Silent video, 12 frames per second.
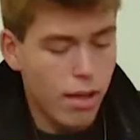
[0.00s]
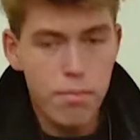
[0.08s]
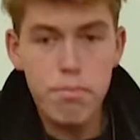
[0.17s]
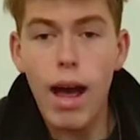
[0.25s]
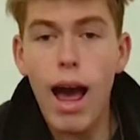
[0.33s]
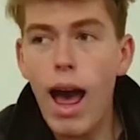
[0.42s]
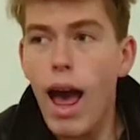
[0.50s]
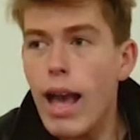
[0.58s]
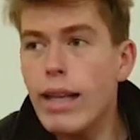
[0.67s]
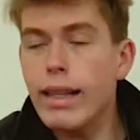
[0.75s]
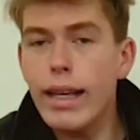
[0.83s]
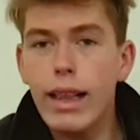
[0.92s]
My
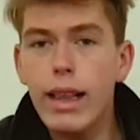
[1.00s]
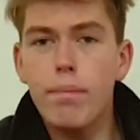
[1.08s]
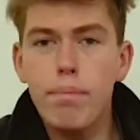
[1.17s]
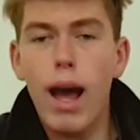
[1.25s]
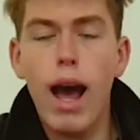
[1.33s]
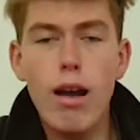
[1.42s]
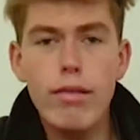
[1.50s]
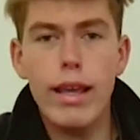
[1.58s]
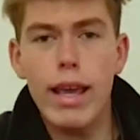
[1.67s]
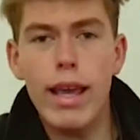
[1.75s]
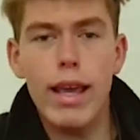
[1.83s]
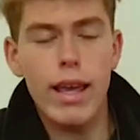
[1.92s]
little
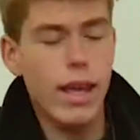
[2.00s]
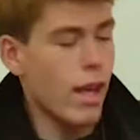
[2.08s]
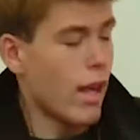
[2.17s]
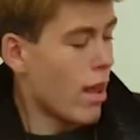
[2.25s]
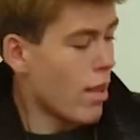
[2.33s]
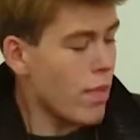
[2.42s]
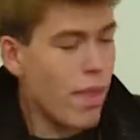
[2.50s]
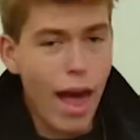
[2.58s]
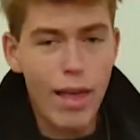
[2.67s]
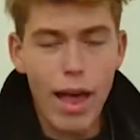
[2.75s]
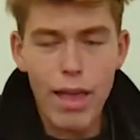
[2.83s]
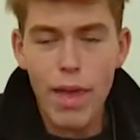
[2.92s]
pony, na na
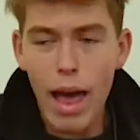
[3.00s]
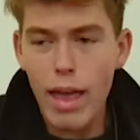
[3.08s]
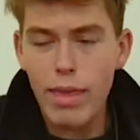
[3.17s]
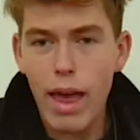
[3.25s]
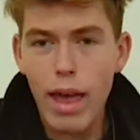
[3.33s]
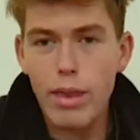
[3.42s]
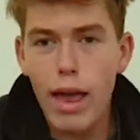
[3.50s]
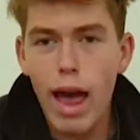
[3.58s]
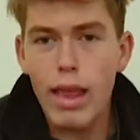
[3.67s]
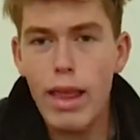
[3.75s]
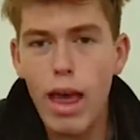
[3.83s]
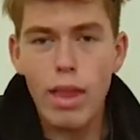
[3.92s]
na na
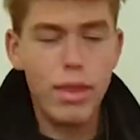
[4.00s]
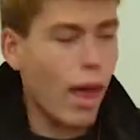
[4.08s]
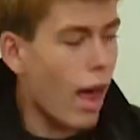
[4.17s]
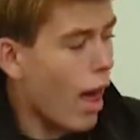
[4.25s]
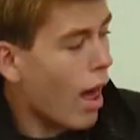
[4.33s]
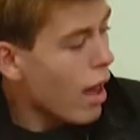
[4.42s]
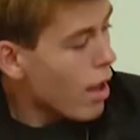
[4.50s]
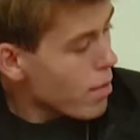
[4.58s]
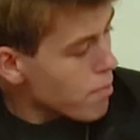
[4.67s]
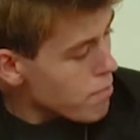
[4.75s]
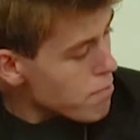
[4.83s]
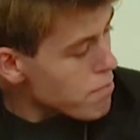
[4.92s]
na na.
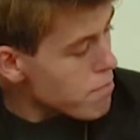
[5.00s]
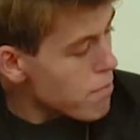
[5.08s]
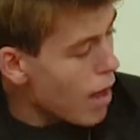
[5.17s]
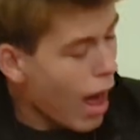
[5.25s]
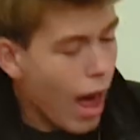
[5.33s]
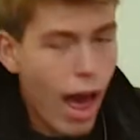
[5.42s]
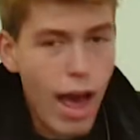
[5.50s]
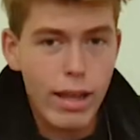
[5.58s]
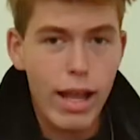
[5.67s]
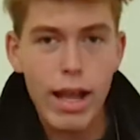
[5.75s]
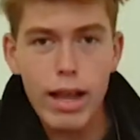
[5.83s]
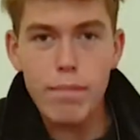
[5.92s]
My
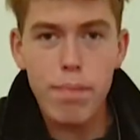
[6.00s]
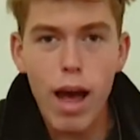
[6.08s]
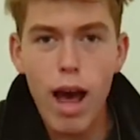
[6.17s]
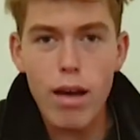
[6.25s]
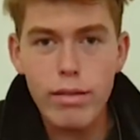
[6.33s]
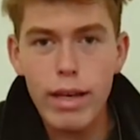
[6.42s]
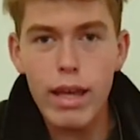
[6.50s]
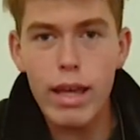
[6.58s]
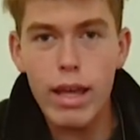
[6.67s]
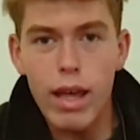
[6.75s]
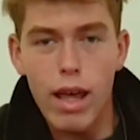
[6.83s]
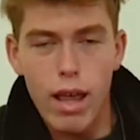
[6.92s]
little pony,
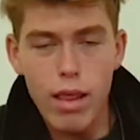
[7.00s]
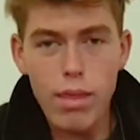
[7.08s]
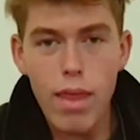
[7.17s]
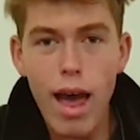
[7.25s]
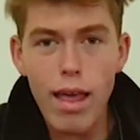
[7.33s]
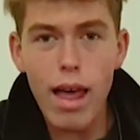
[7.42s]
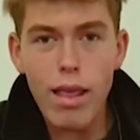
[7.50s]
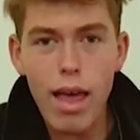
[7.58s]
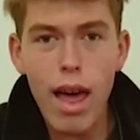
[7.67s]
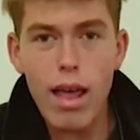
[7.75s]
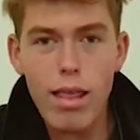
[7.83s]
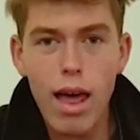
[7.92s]
na na
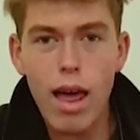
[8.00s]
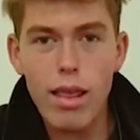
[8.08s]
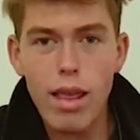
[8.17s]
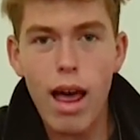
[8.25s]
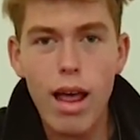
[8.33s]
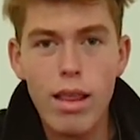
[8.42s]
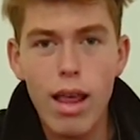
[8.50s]
na na